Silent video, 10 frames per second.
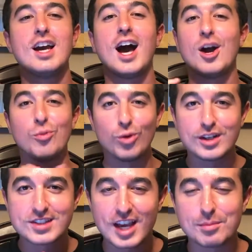I
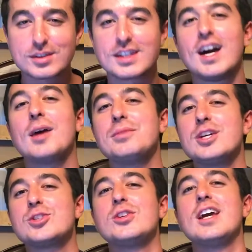was able to cop
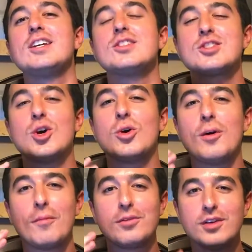yesterday, so
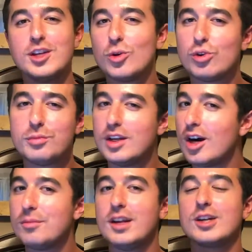my video will be
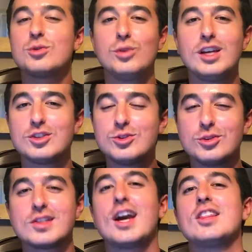up next week as soon
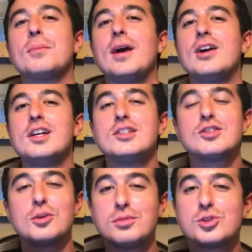as I get the pair in,
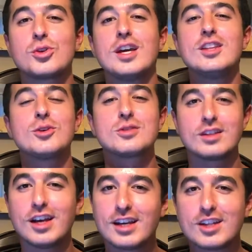so be sure to hit those
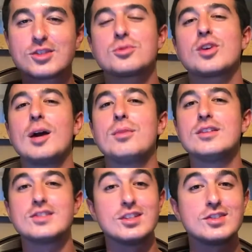like and subscribe
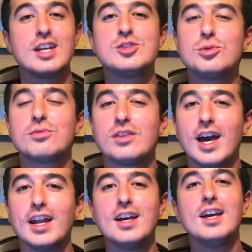buttons and stay tuned for
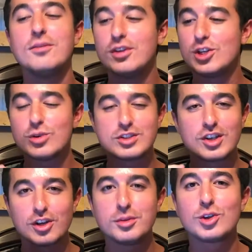that. Video is
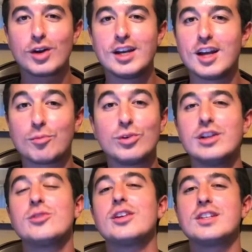going to be great. I'm
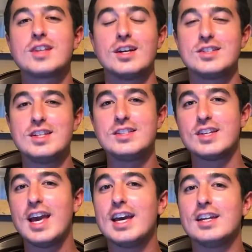really excited to see these
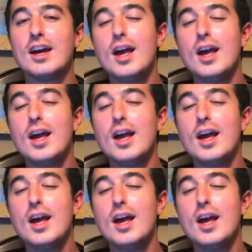in hand.